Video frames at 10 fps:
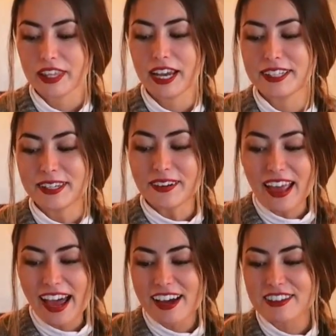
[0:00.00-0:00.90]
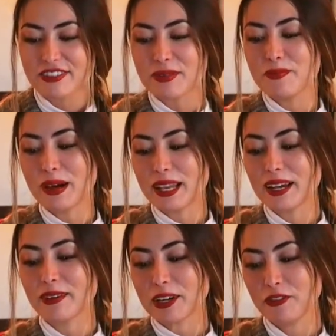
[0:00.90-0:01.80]
that I don't have, but
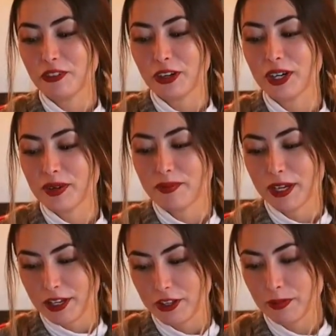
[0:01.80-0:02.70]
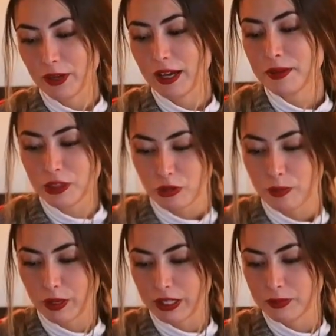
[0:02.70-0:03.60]
I read it for my other book. I'm in three
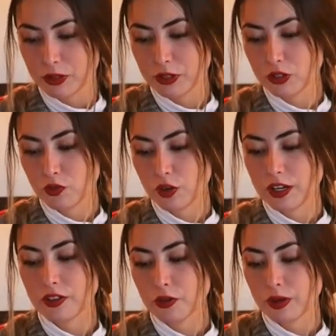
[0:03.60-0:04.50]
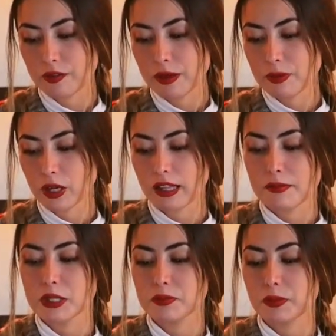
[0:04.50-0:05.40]
book clubs, so this is for another one of my book
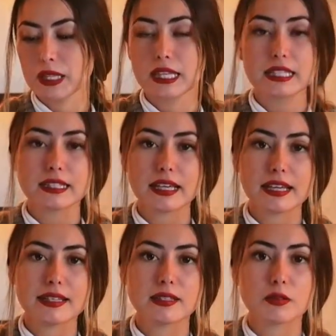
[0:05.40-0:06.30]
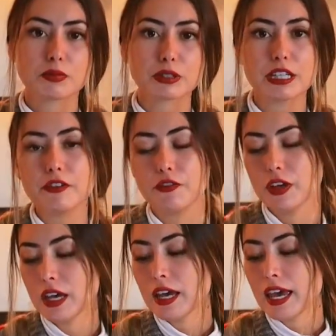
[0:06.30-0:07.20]
clubs, but this is The Brief
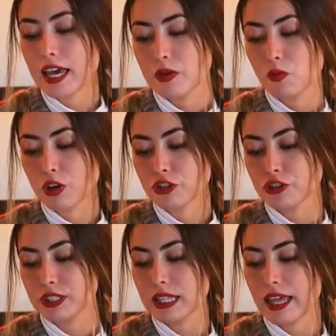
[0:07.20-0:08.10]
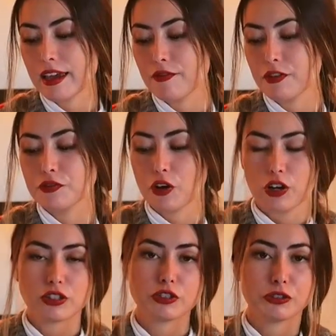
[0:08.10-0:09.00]
and Wondrous Life of
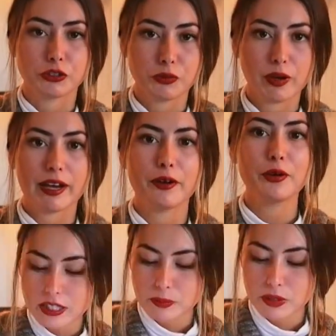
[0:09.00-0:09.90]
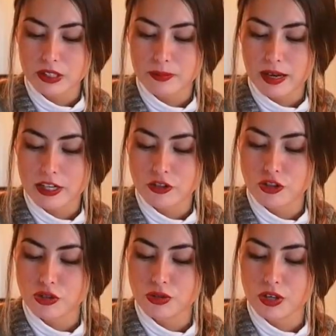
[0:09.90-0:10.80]
Oscar Wao. This book is by
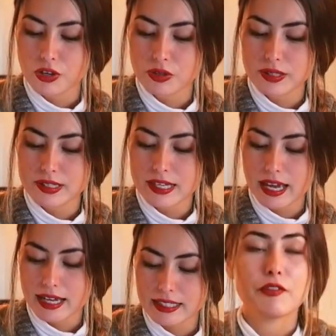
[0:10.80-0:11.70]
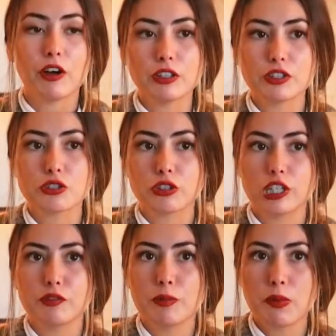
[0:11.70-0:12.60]
Junot Diaz. It follows the
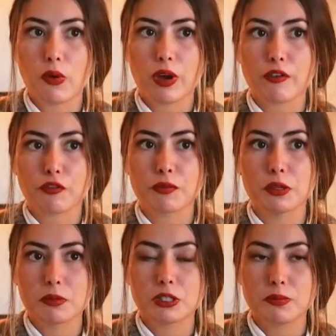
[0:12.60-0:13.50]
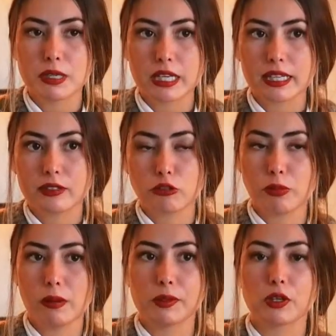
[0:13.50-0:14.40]
story of a boy from the Dominican
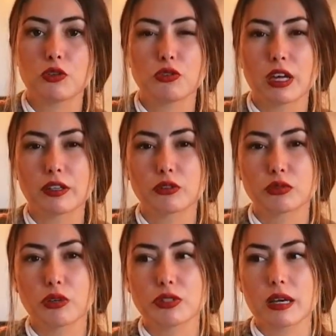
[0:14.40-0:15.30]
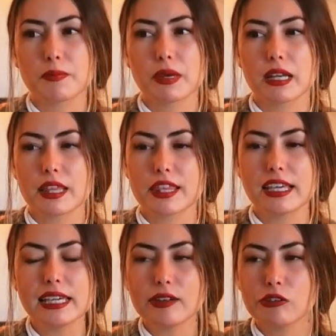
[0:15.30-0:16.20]
Republic who then grows up, and I
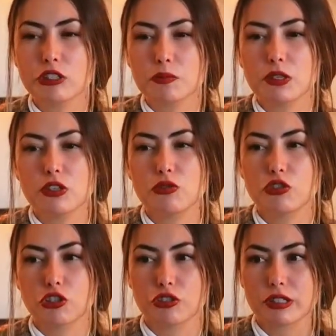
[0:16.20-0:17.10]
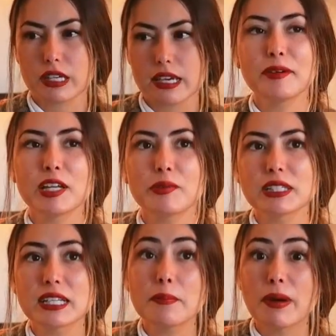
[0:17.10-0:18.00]
think he grows up in New Jersey. I mean, it
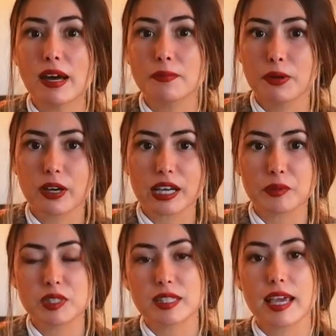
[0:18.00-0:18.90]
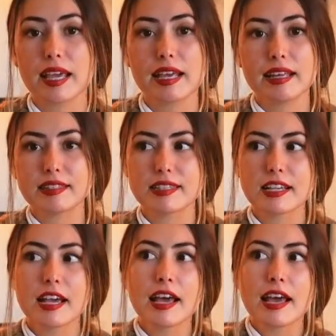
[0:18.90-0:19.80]
wasn't a bad book. I would say it's